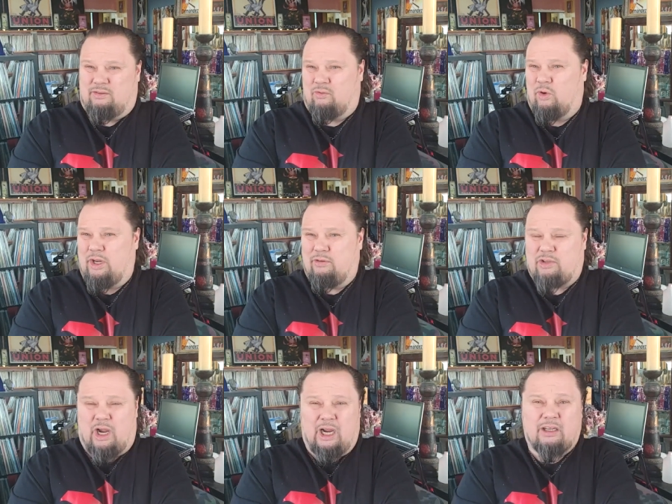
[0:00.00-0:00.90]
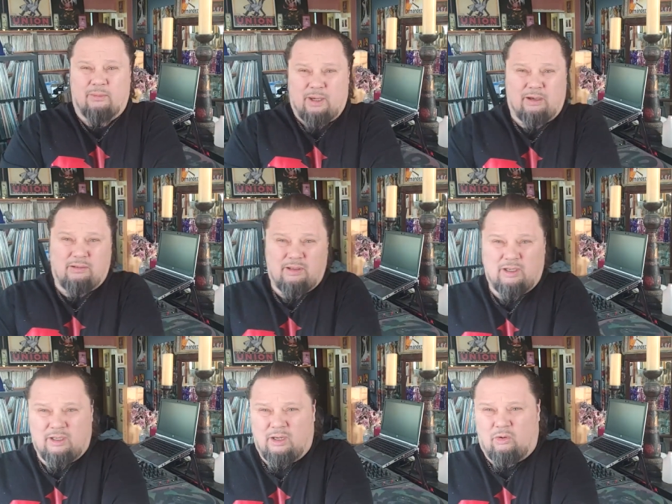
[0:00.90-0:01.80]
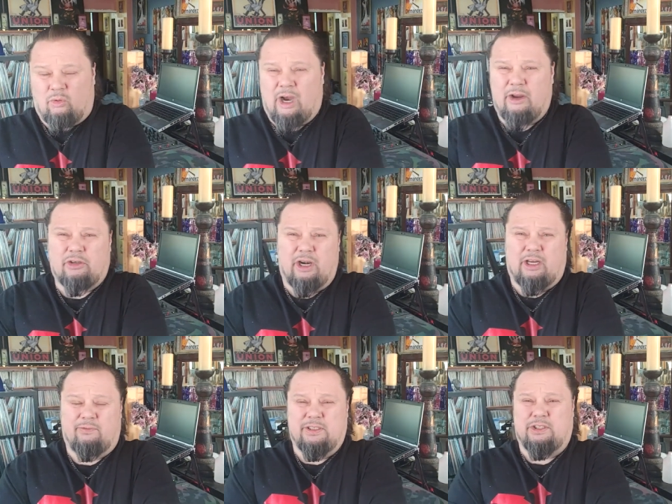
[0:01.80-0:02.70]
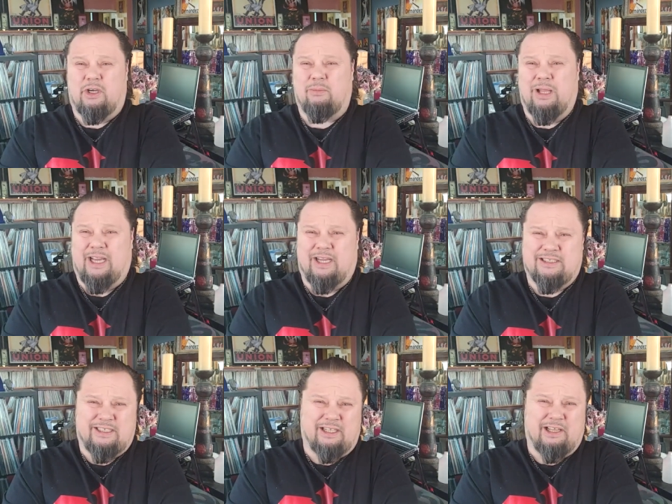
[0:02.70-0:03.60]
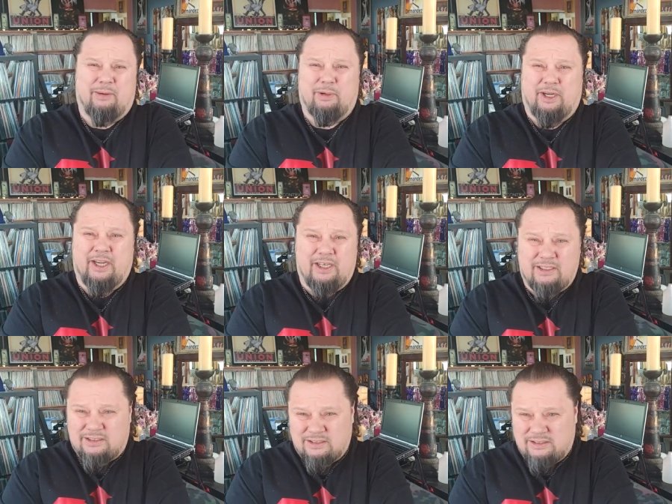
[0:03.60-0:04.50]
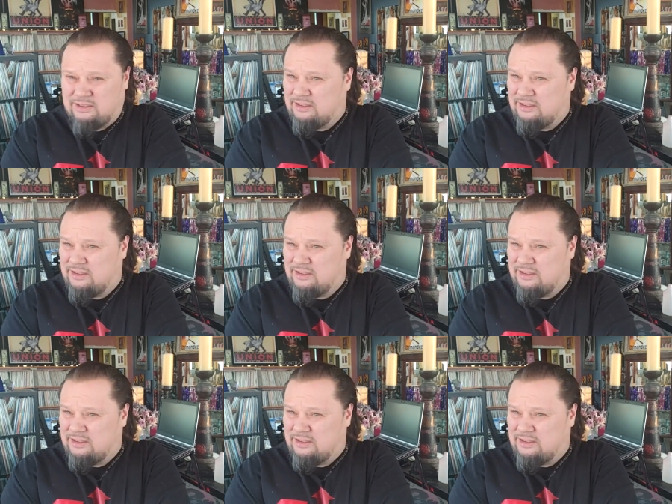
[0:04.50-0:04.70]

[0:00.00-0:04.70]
What are you talking about? Why are you trying to convince young black kids they need Lamborghinis?"